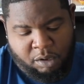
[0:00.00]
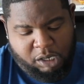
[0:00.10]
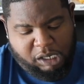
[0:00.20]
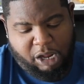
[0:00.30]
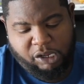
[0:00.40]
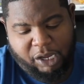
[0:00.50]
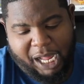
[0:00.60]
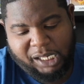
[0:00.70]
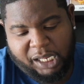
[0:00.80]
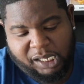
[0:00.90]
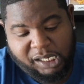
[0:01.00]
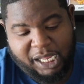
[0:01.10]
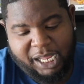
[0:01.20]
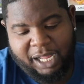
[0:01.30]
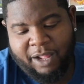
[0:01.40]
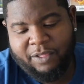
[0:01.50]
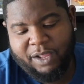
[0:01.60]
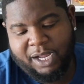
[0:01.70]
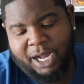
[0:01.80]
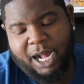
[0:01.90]
So as you guys can see,
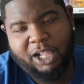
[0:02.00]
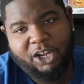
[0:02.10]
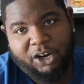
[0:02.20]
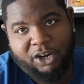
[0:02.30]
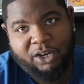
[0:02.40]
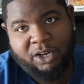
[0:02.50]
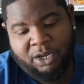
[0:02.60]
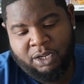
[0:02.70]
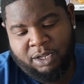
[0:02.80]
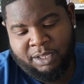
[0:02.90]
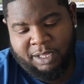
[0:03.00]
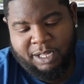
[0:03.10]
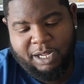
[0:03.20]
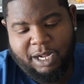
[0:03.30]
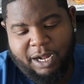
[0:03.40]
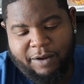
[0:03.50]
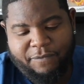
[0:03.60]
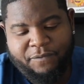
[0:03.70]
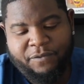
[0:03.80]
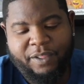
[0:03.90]
the color
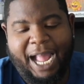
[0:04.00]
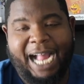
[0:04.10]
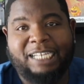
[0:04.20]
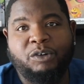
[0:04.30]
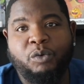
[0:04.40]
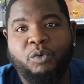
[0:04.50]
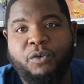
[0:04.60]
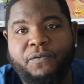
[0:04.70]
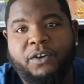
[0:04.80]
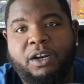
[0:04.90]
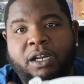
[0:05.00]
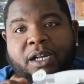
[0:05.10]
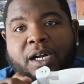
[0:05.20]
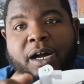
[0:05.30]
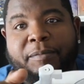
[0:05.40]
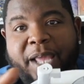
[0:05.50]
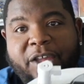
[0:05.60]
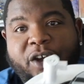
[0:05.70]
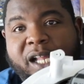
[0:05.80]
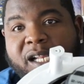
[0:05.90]
of the actual woofer, yeah,
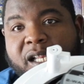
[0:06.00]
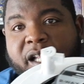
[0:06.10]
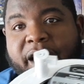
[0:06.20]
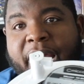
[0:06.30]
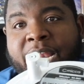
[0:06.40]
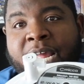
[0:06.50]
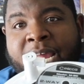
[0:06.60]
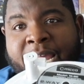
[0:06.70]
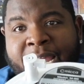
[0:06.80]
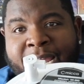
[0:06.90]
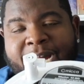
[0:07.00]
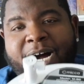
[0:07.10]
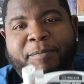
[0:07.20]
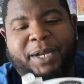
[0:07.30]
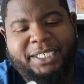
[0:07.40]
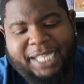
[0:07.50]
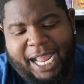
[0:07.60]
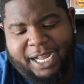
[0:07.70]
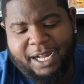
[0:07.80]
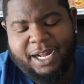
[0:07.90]
you guys can see that. It's
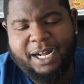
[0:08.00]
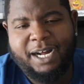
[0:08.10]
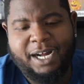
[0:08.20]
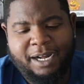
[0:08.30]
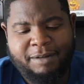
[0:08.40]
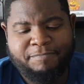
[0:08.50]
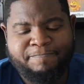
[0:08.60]
like a